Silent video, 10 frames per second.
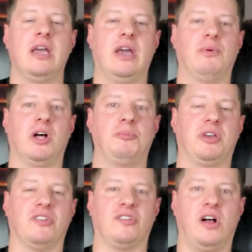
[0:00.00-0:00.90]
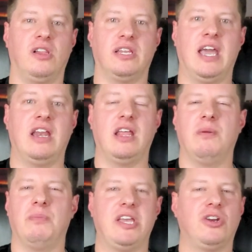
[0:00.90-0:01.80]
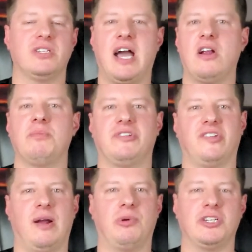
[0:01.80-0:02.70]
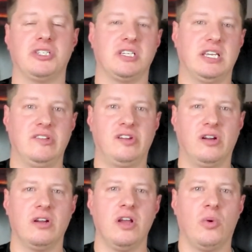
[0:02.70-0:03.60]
it will help you consolidate, and it'll make your entire business operations easier